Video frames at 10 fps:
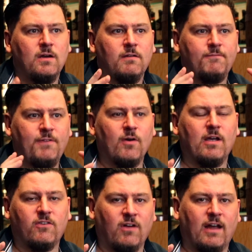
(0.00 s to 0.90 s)
Very
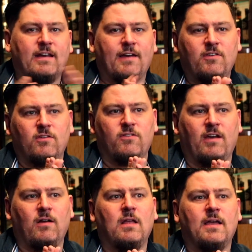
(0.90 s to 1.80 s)
exciting to have these on
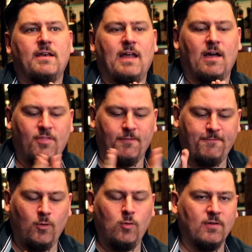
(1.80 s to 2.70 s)
sale. Now, the
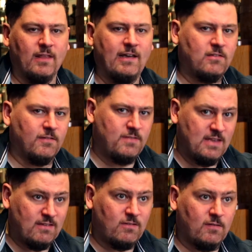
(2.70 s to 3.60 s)
full release of
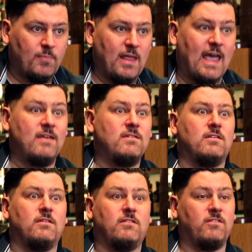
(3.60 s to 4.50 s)
this and
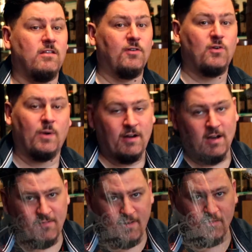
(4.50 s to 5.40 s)
Distillery
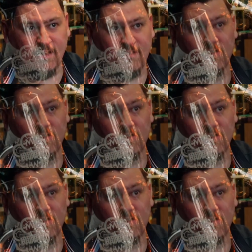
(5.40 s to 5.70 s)
29 rare release,